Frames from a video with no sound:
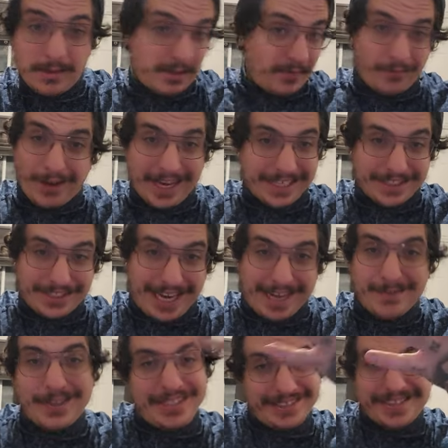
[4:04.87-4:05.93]

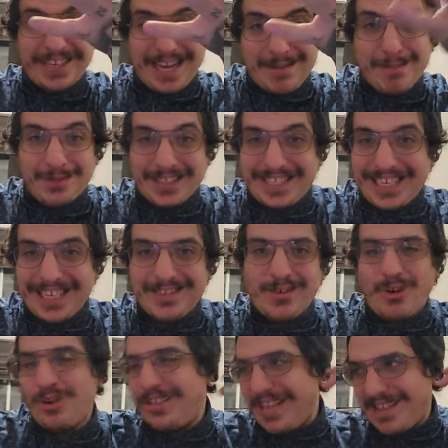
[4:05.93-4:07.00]
Frankenstein, which is the name of the kid,
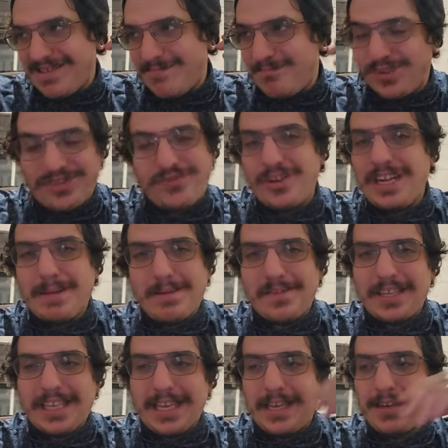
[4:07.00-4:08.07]
or the preferred name of
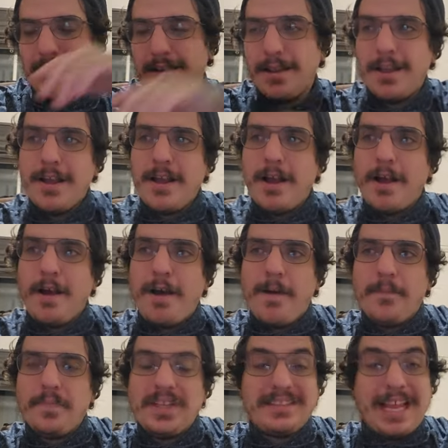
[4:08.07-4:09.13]
the kid,
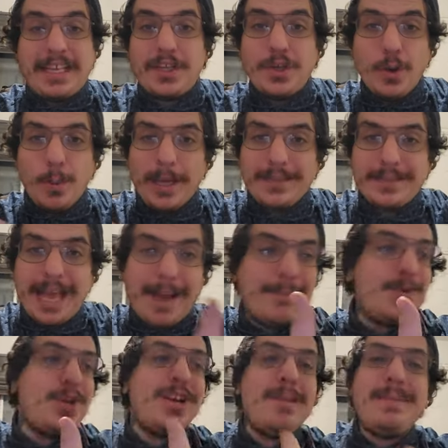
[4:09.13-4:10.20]
he's like, you know what?
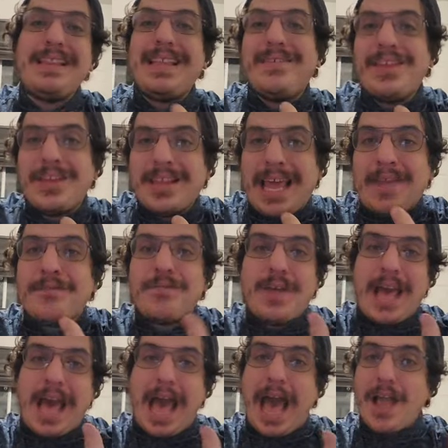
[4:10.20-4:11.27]
You're going to be living the life
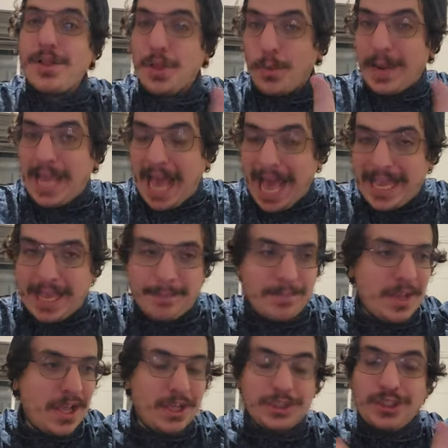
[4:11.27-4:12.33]
the way I am.
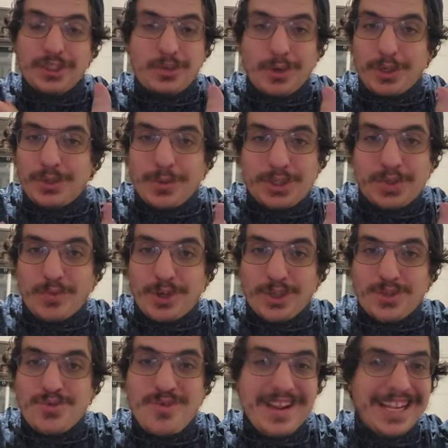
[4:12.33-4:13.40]
You want to do what you want to
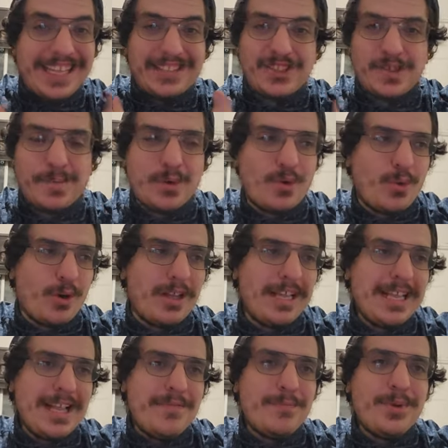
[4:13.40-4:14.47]
do? It's super cool.
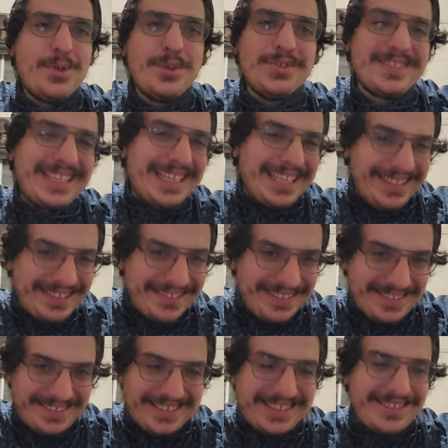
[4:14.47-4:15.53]
But there's
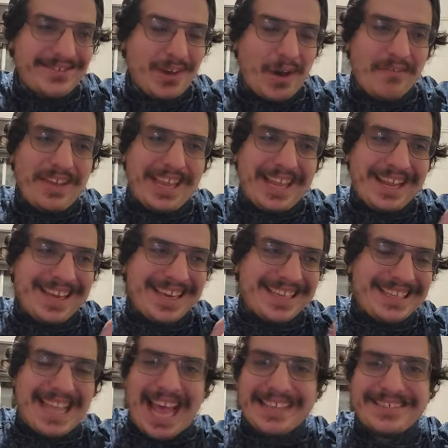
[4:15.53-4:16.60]
instances of a
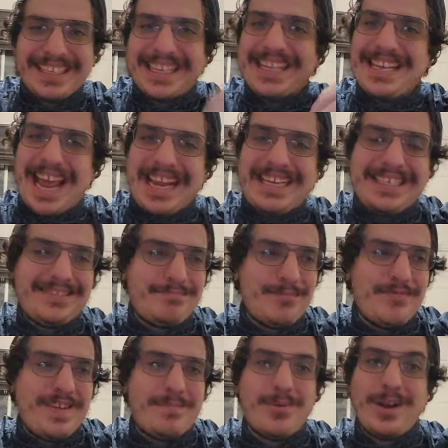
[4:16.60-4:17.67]
classic 90s
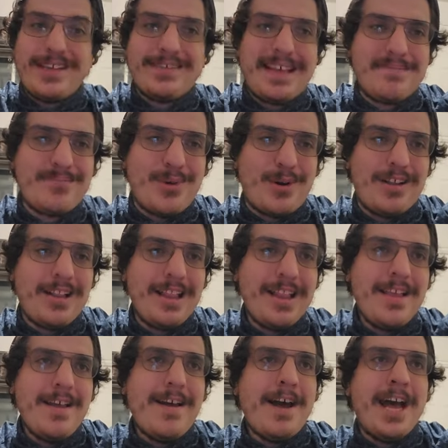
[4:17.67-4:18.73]
movie. For example,
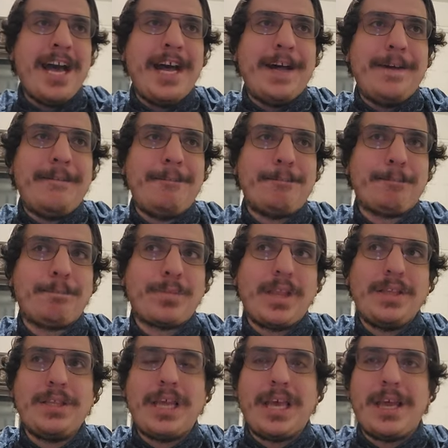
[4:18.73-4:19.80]

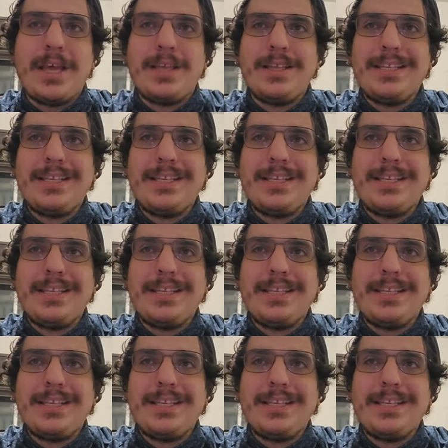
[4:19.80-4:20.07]
they're